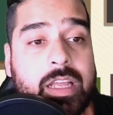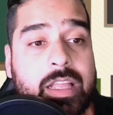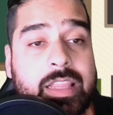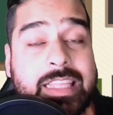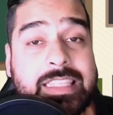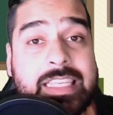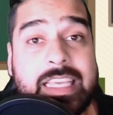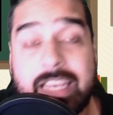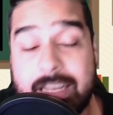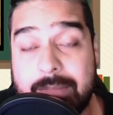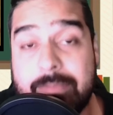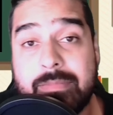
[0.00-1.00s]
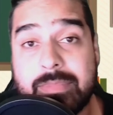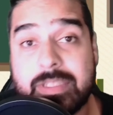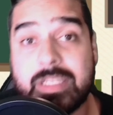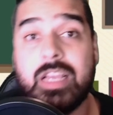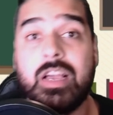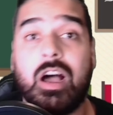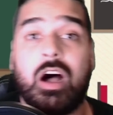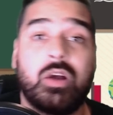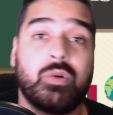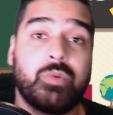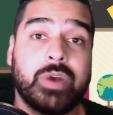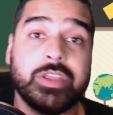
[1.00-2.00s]
The TM are
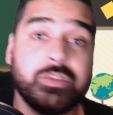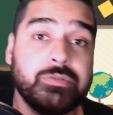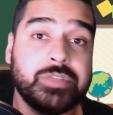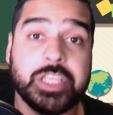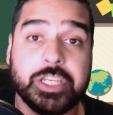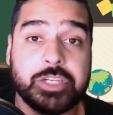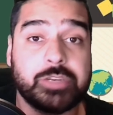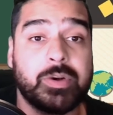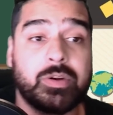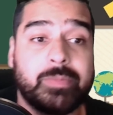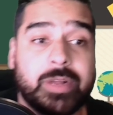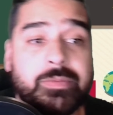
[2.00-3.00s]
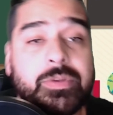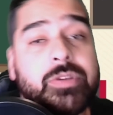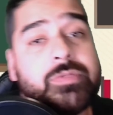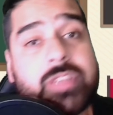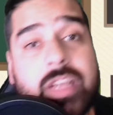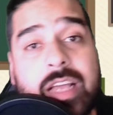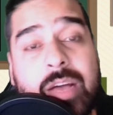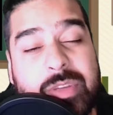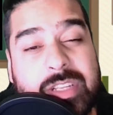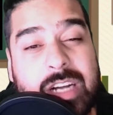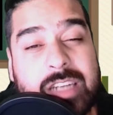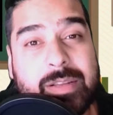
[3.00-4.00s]
where you teach your Pokemon your moves. And we
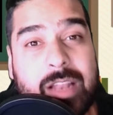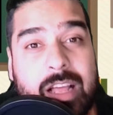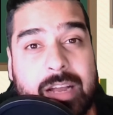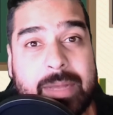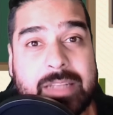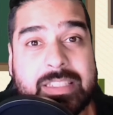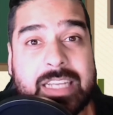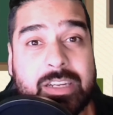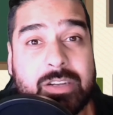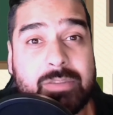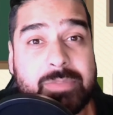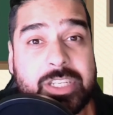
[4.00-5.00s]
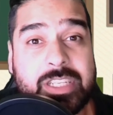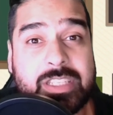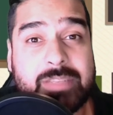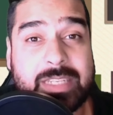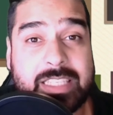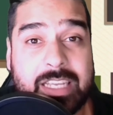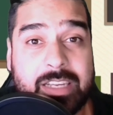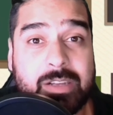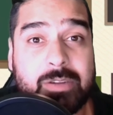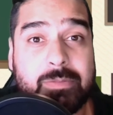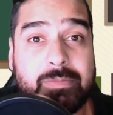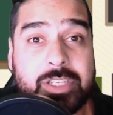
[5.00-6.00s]
talked a lot about technical machines in my
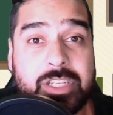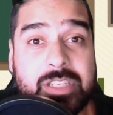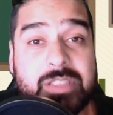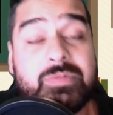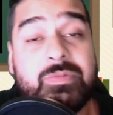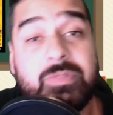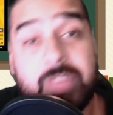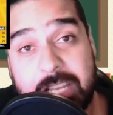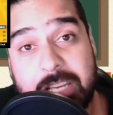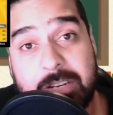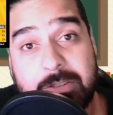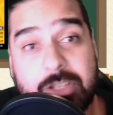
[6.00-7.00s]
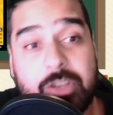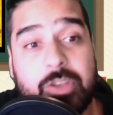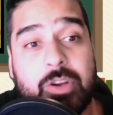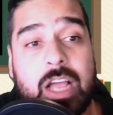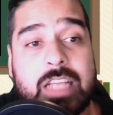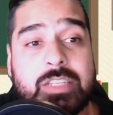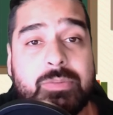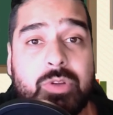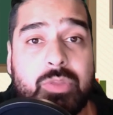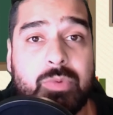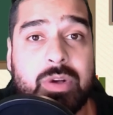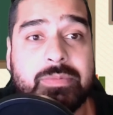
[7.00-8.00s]
technical machines video, so you guys are more
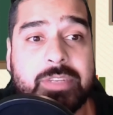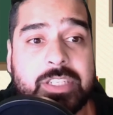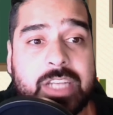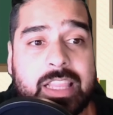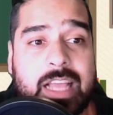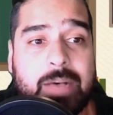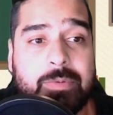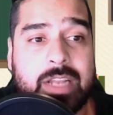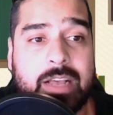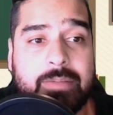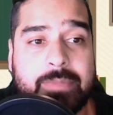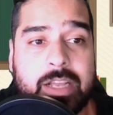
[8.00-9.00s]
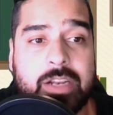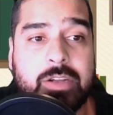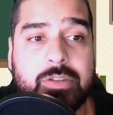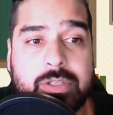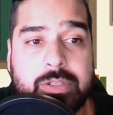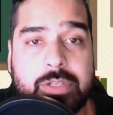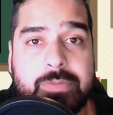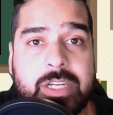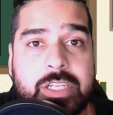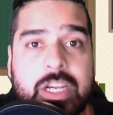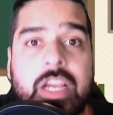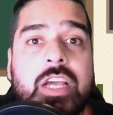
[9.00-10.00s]
than welcome to check that one out. I'm not going to go into it too much.
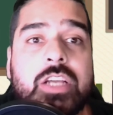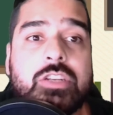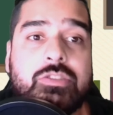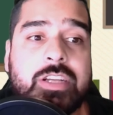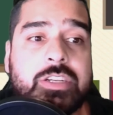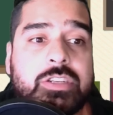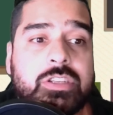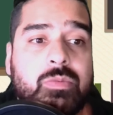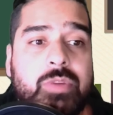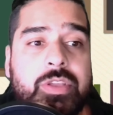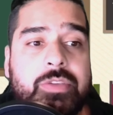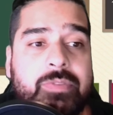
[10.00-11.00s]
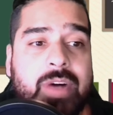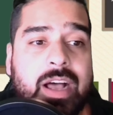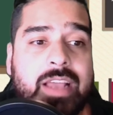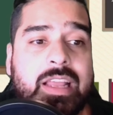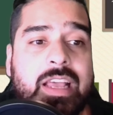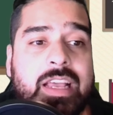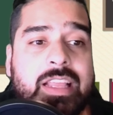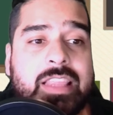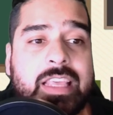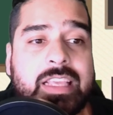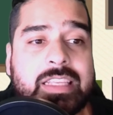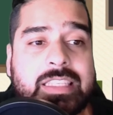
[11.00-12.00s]
Treasures are where you find
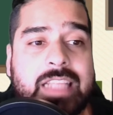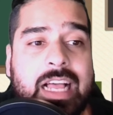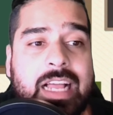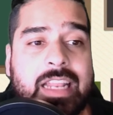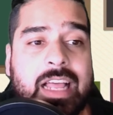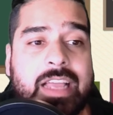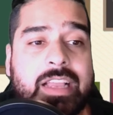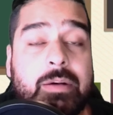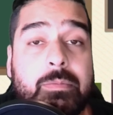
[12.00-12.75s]
things that like